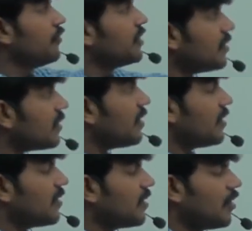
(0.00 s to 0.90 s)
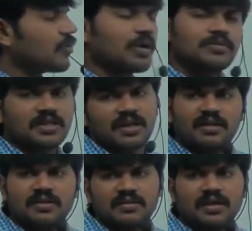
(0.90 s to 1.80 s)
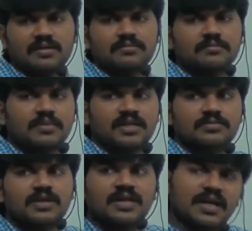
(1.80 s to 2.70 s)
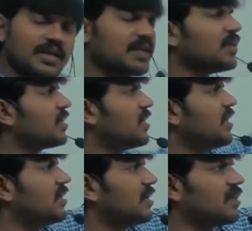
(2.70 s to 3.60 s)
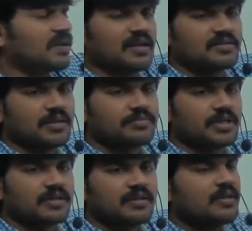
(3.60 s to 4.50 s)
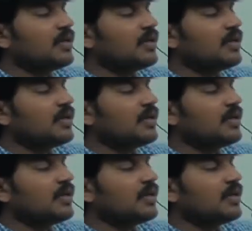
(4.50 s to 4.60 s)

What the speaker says: Within the outer object already there, that's why directly create inner class object